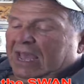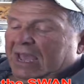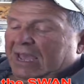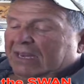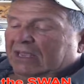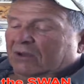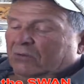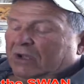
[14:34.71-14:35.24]

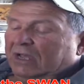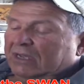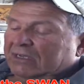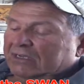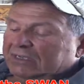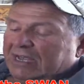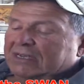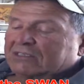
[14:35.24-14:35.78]
Anyway,
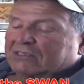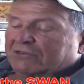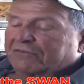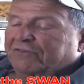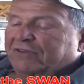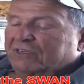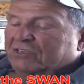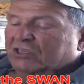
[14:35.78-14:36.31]

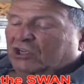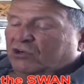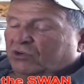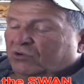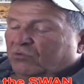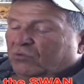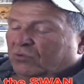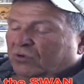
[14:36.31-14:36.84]
catastrophe is a
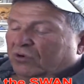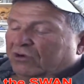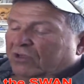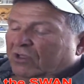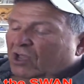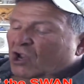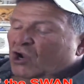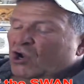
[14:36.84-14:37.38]
good word.
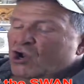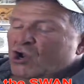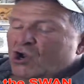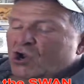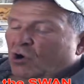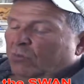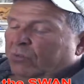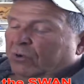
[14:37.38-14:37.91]

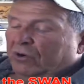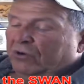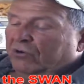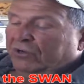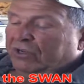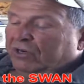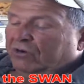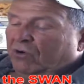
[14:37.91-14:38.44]
No
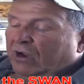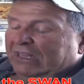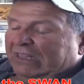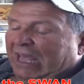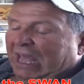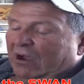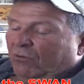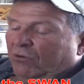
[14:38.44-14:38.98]
bird can write
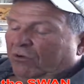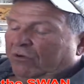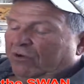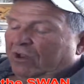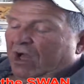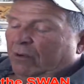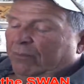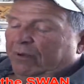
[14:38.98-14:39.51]
that word,
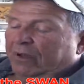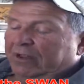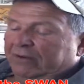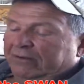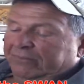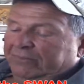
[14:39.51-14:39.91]
I'll bet.